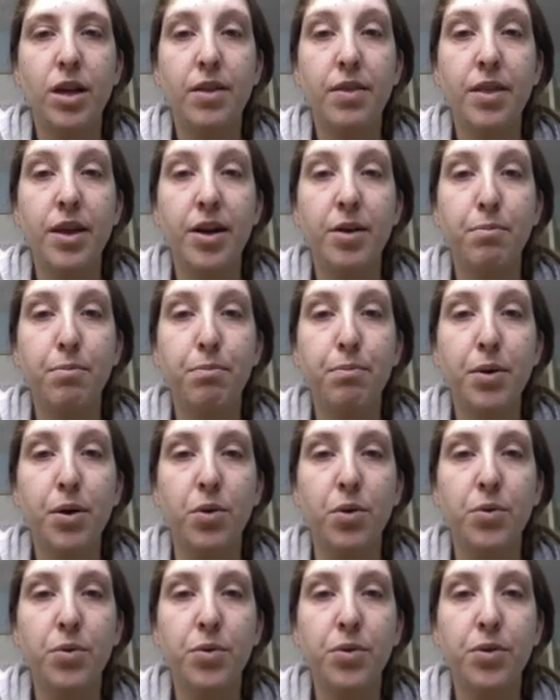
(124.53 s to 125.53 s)
They are
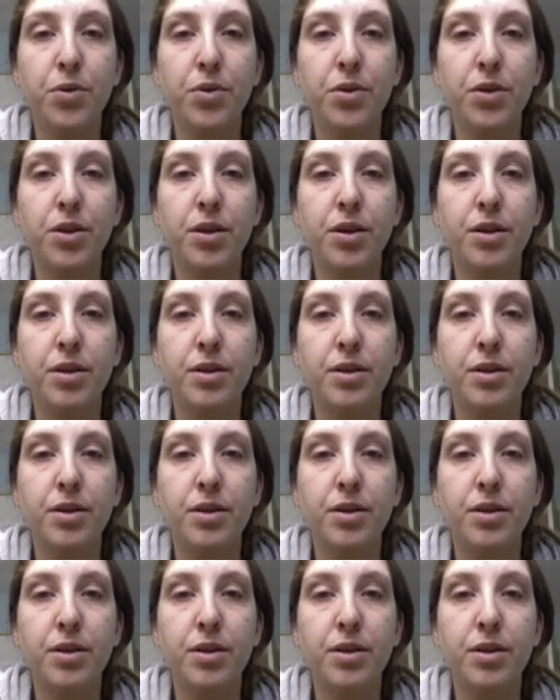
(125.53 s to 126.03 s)
both